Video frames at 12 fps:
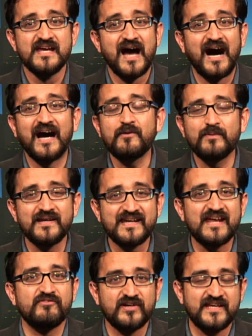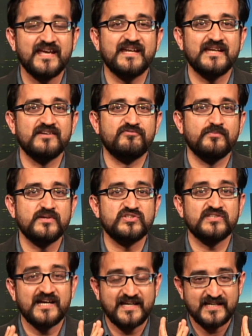I will never get information
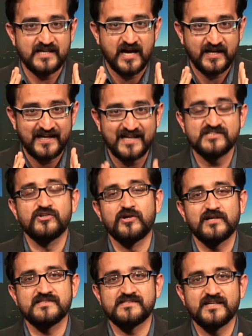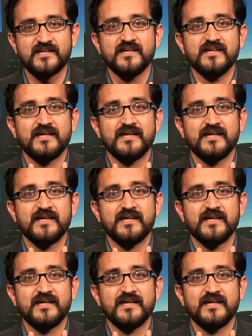that I can categorically say